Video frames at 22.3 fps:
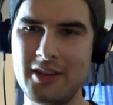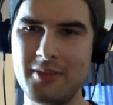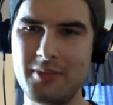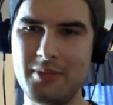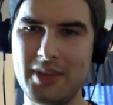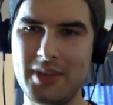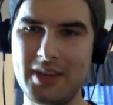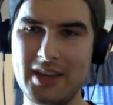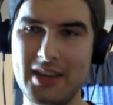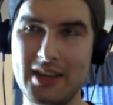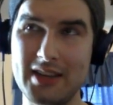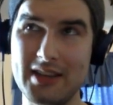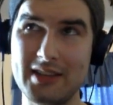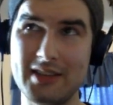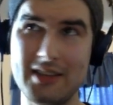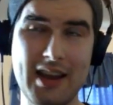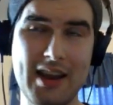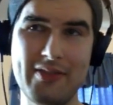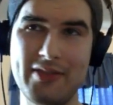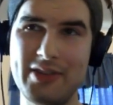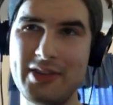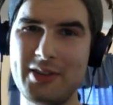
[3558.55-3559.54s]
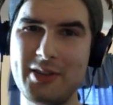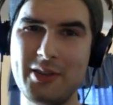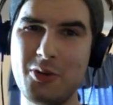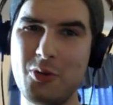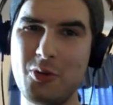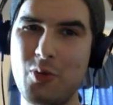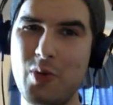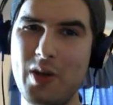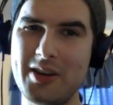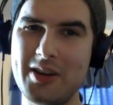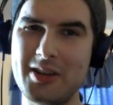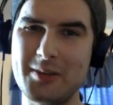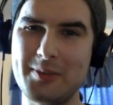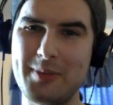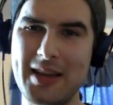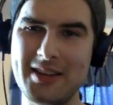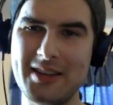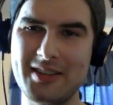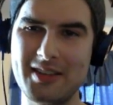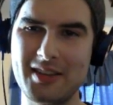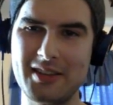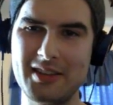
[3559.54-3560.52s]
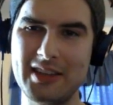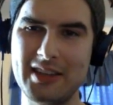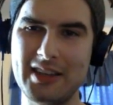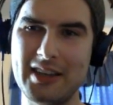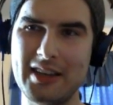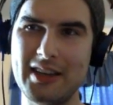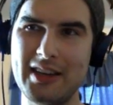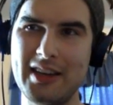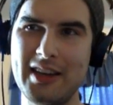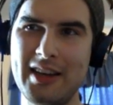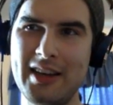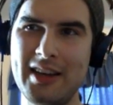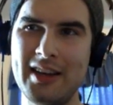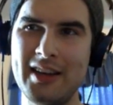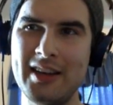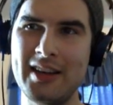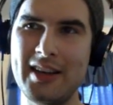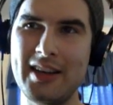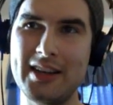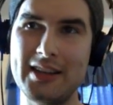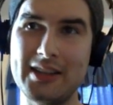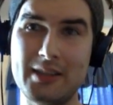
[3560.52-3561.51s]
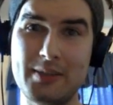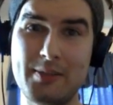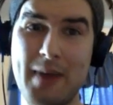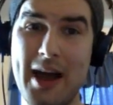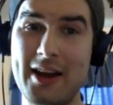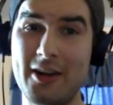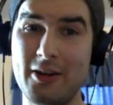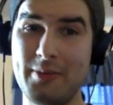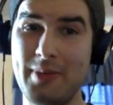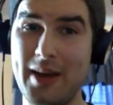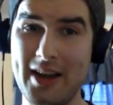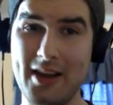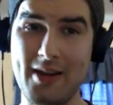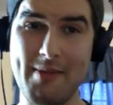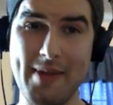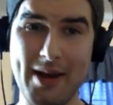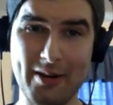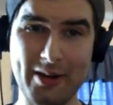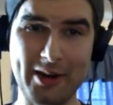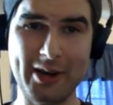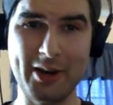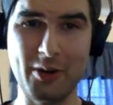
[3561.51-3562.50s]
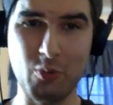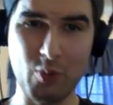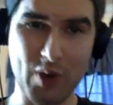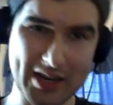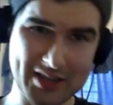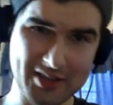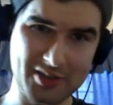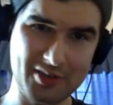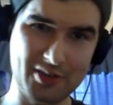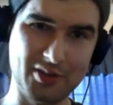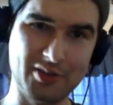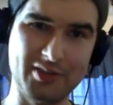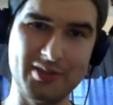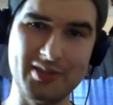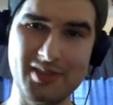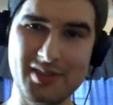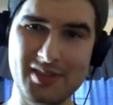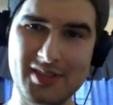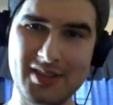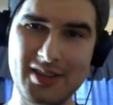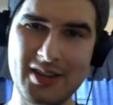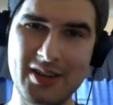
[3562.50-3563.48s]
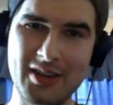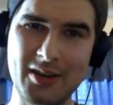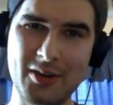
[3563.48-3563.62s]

because every single one is basically inspired by American Westerns,